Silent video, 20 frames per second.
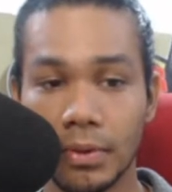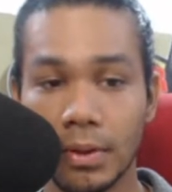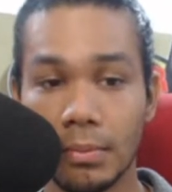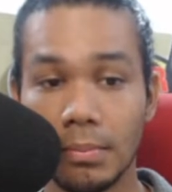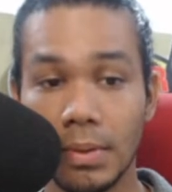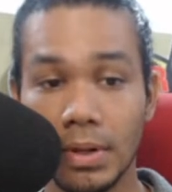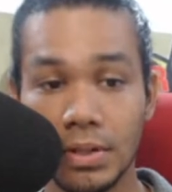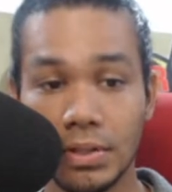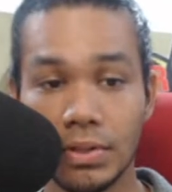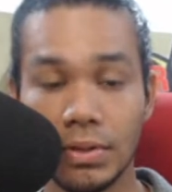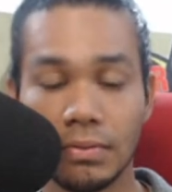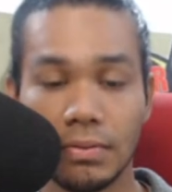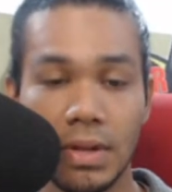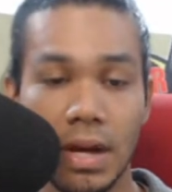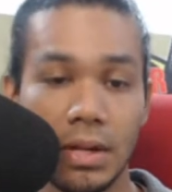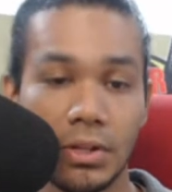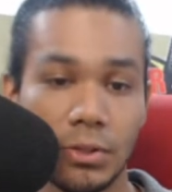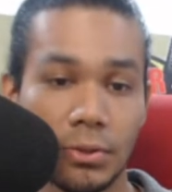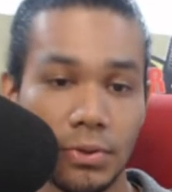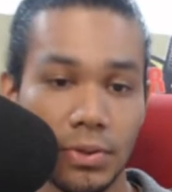Minister of
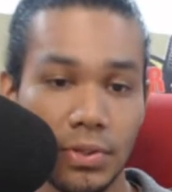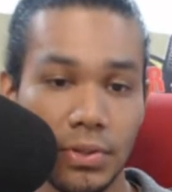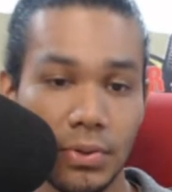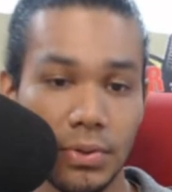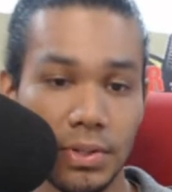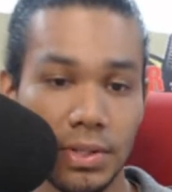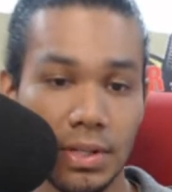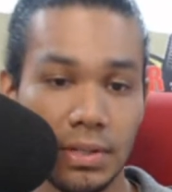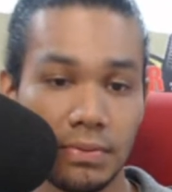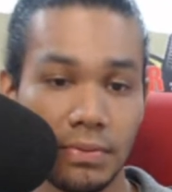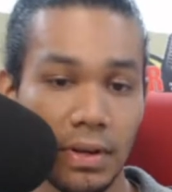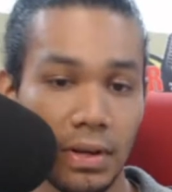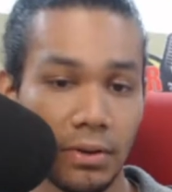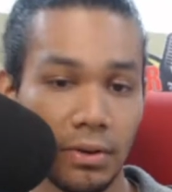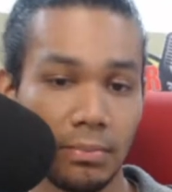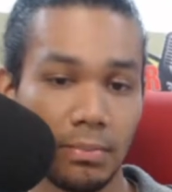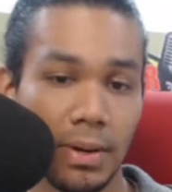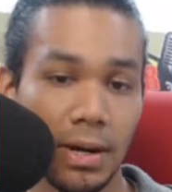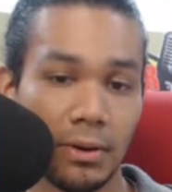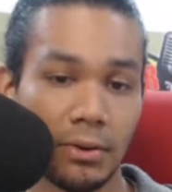Natural Resources
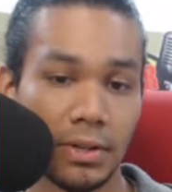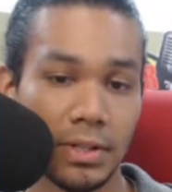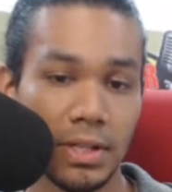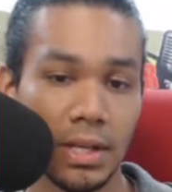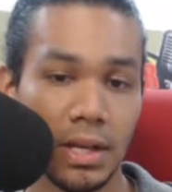Vikram Bharat